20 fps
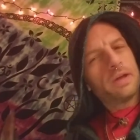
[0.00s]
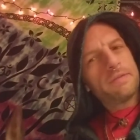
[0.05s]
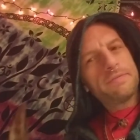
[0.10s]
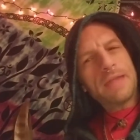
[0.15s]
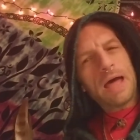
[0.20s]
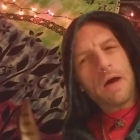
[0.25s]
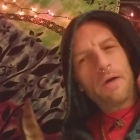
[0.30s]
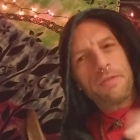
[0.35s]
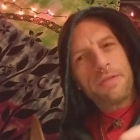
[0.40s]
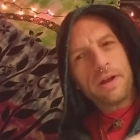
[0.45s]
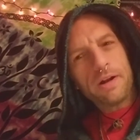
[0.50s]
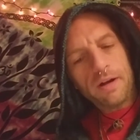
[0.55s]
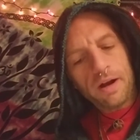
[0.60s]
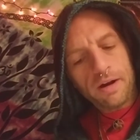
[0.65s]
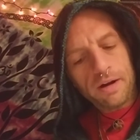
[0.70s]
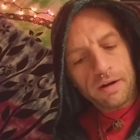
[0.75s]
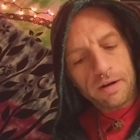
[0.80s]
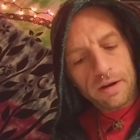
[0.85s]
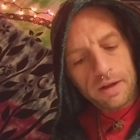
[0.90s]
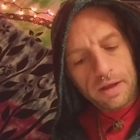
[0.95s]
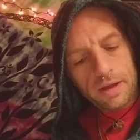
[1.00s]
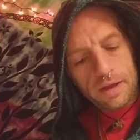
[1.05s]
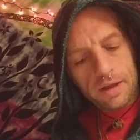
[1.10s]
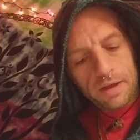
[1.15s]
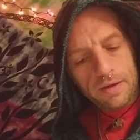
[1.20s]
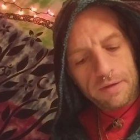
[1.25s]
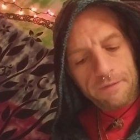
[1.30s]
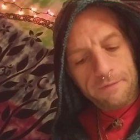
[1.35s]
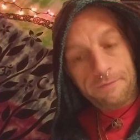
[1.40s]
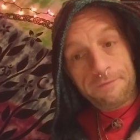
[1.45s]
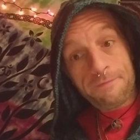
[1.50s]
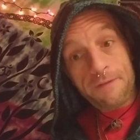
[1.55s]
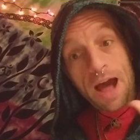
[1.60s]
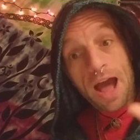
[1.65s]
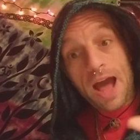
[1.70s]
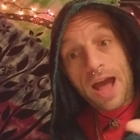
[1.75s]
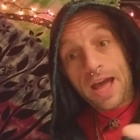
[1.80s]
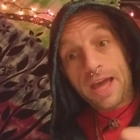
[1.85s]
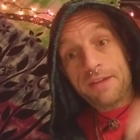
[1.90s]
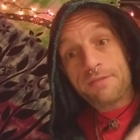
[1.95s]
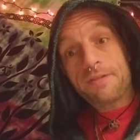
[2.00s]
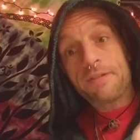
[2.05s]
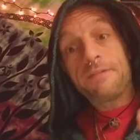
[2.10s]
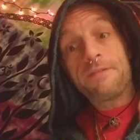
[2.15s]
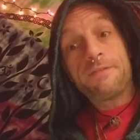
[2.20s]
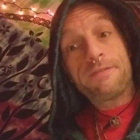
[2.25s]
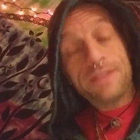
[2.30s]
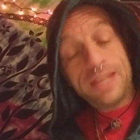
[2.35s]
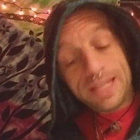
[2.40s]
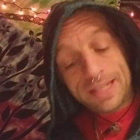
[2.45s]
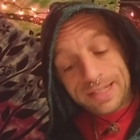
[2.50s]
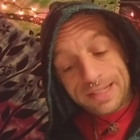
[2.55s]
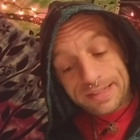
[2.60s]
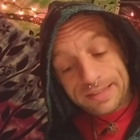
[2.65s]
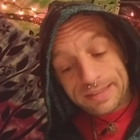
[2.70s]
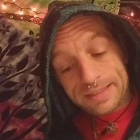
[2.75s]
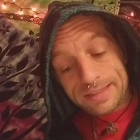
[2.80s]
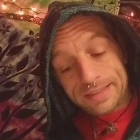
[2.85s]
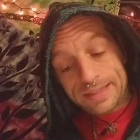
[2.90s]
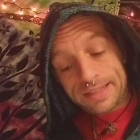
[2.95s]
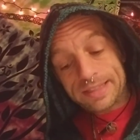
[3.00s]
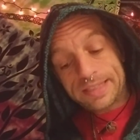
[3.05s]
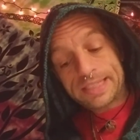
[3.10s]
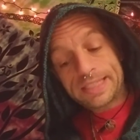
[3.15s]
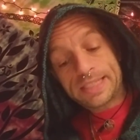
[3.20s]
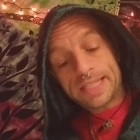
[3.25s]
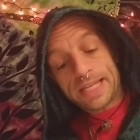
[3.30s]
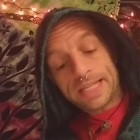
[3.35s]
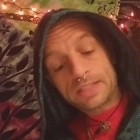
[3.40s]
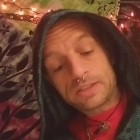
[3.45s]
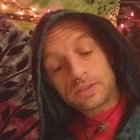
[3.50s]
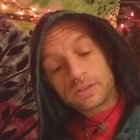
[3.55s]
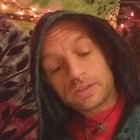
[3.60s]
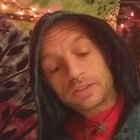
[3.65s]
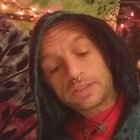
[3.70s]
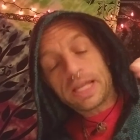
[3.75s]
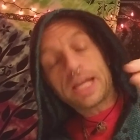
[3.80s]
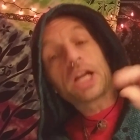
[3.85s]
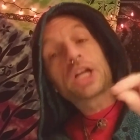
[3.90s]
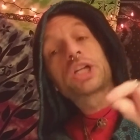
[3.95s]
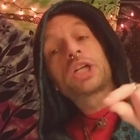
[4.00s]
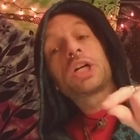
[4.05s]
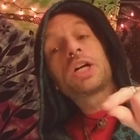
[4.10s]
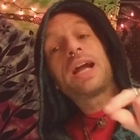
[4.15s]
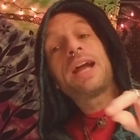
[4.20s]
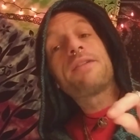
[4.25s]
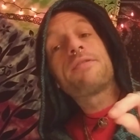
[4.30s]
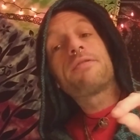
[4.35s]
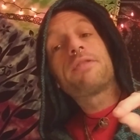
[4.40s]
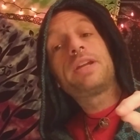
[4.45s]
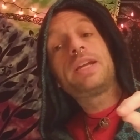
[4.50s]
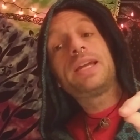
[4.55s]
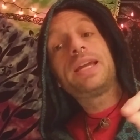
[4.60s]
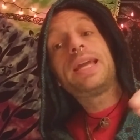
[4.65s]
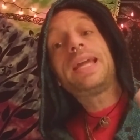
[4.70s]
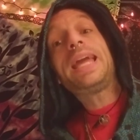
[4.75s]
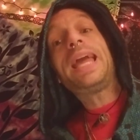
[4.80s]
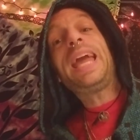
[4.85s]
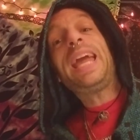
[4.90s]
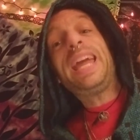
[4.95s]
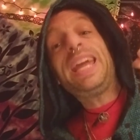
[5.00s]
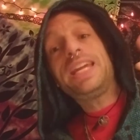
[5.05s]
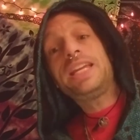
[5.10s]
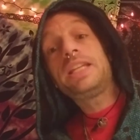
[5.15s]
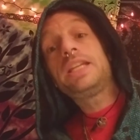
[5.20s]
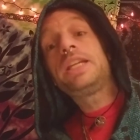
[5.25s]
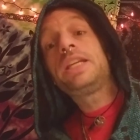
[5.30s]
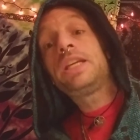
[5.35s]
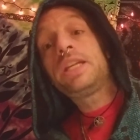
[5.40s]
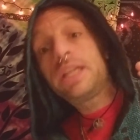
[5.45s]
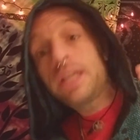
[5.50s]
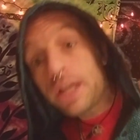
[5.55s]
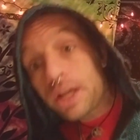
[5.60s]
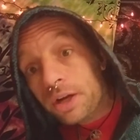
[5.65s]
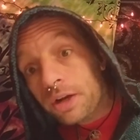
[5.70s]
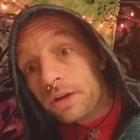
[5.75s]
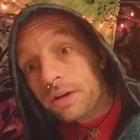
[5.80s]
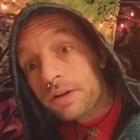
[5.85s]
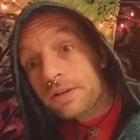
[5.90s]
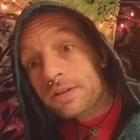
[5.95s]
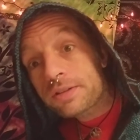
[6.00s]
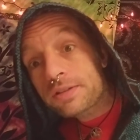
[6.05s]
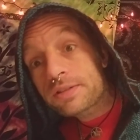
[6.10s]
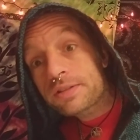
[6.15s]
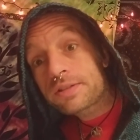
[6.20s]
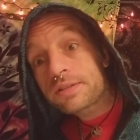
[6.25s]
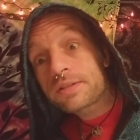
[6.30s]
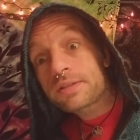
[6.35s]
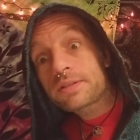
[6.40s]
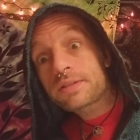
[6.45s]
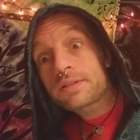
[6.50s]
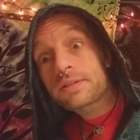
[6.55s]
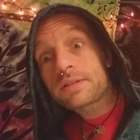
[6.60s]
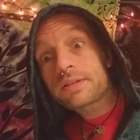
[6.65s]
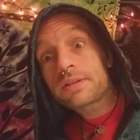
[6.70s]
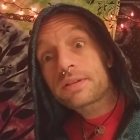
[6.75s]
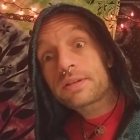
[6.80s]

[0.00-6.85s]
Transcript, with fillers: Now there are 5 Venus cycles that occur every 8 years.